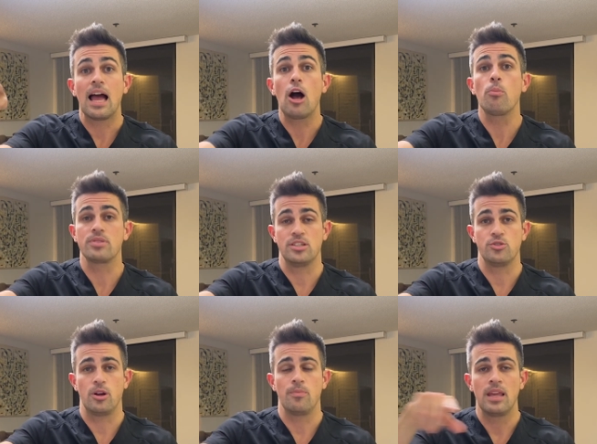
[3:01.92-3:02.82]
HELLP
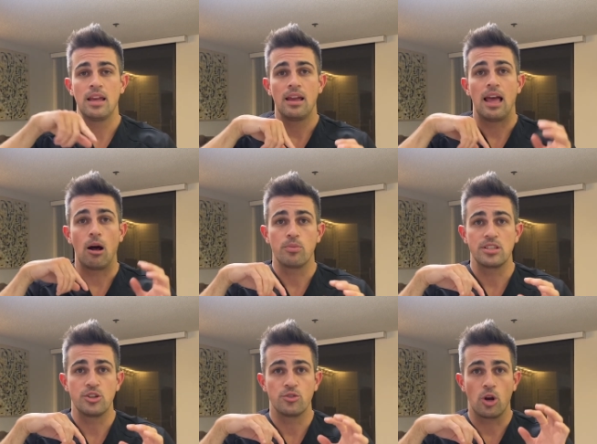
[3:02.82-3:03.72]
syndrome. HELLP
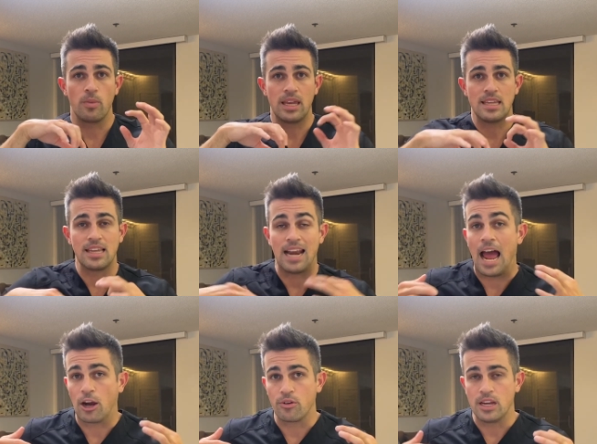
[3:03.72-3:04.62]
syndrome is an
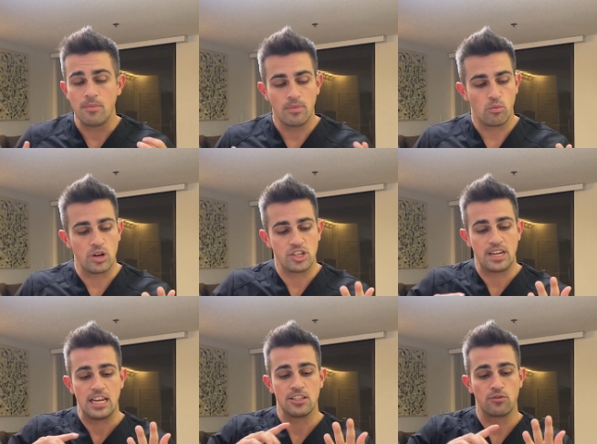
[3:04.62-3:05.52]
acronym, which
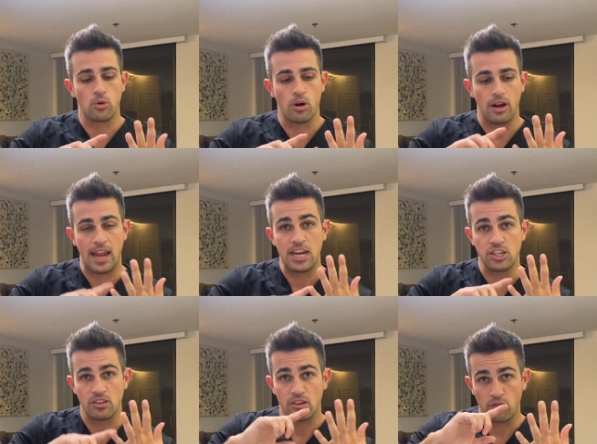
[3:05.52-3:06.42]
stands for H
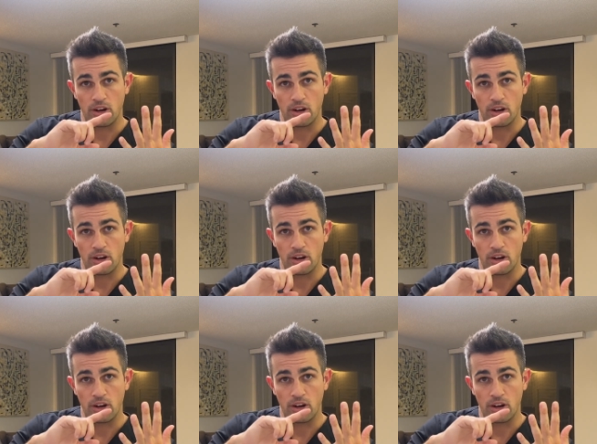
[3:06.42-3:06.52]
is for